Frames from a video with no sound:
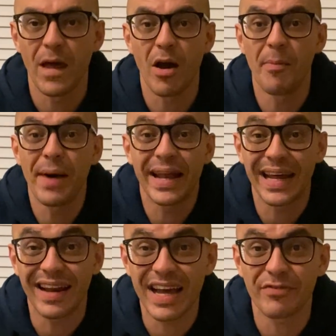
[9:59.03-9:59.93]
about that
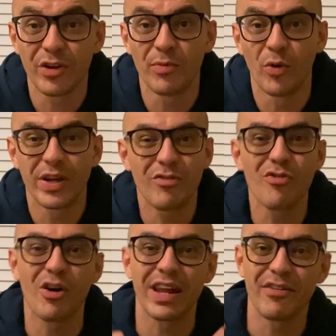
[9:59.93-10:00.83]
life no more. They've all
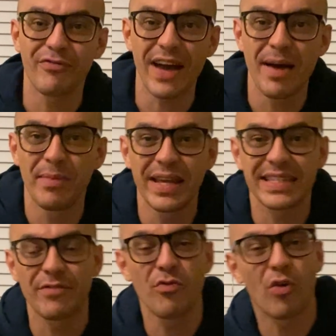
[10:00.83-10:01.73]
got their families,
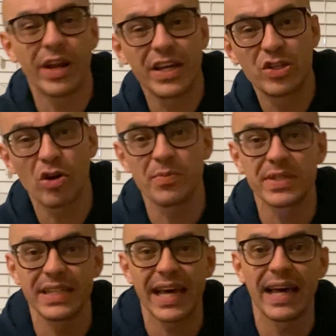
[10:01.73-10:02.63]
they've all got their jobs
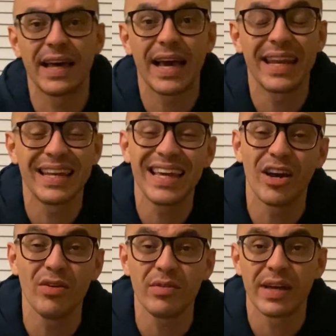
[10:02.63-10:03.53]
and that. And
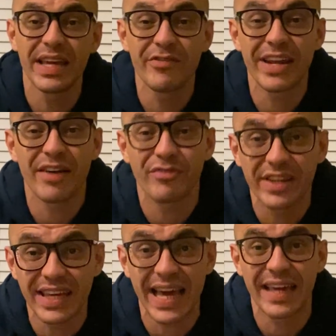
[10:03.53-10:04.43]
Leo, he went out for the
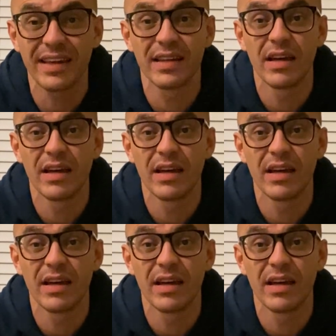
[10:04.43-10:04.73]
gang.